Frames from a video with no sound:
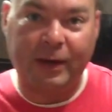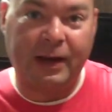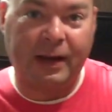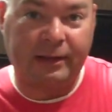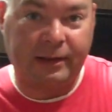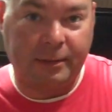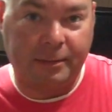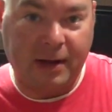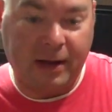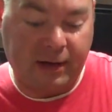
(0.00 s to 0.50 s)
we got
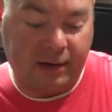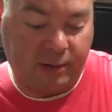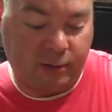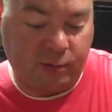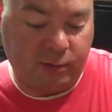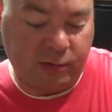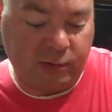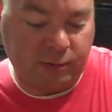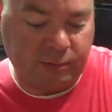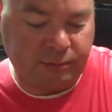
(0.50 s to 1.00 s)
them out of the
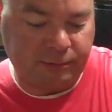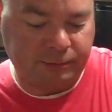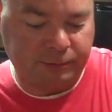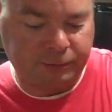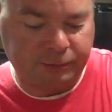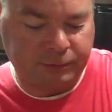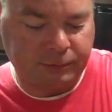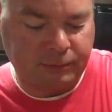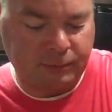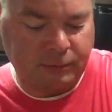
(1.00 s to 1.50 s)
room.
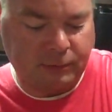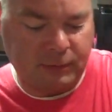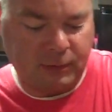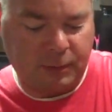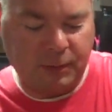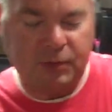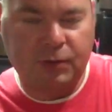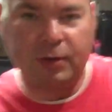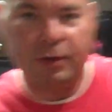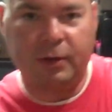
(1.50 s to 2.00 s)

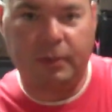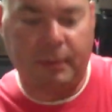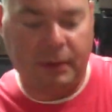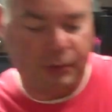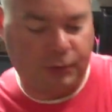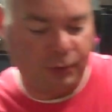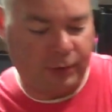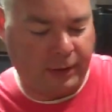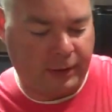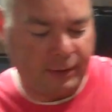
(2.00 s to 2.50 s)
Let me show you my
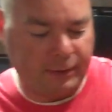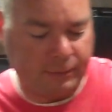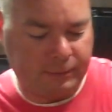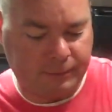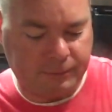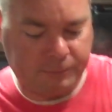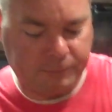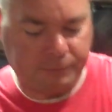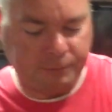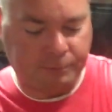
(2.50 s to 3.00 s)
trick.
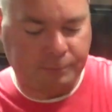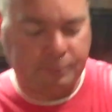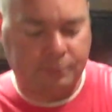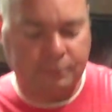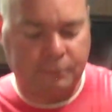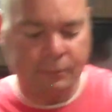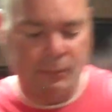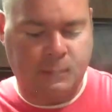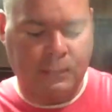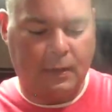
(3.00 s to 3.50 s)

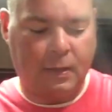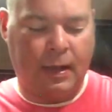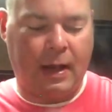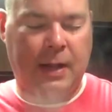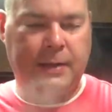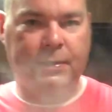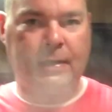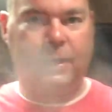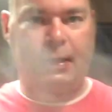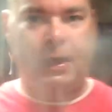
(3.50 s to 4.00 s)

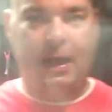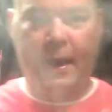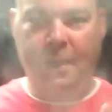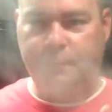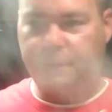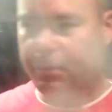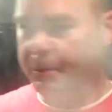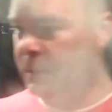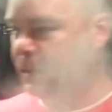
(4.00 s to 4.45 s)
I take half